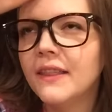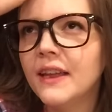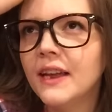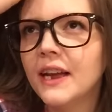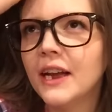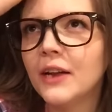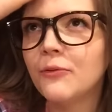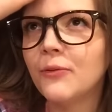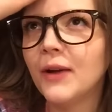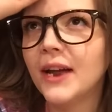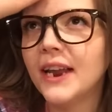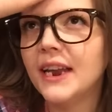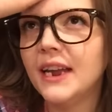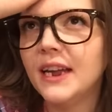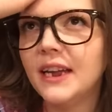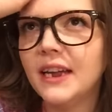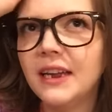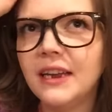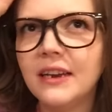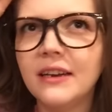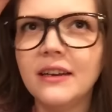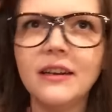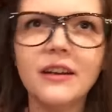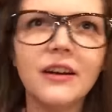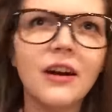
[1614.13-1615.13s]
think I read it
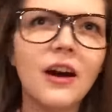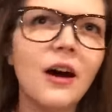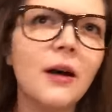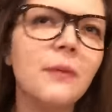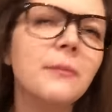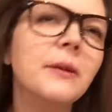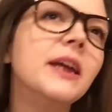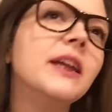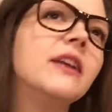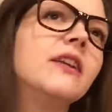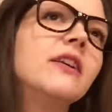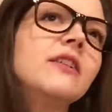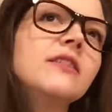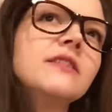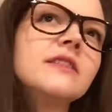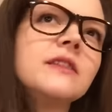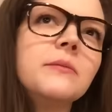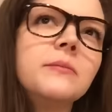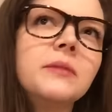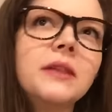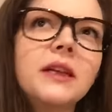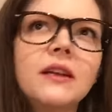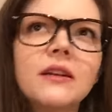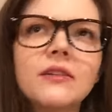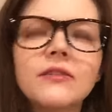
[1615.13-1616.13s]
in a comment or
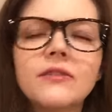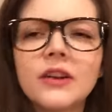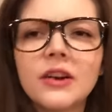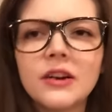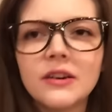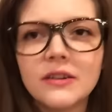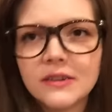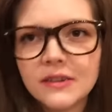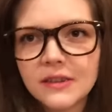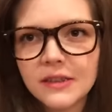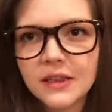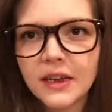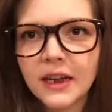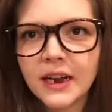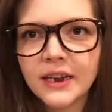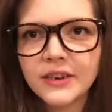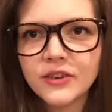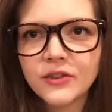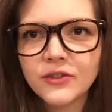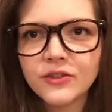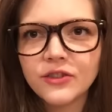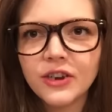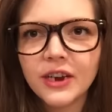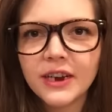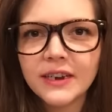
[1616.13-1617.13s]
something of hers that I
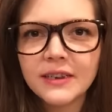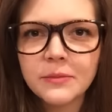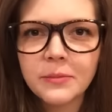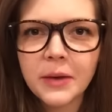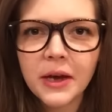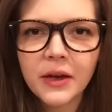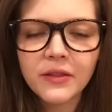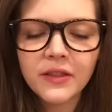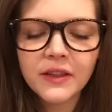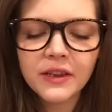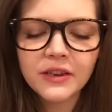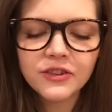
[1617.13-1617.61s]
told you guys about,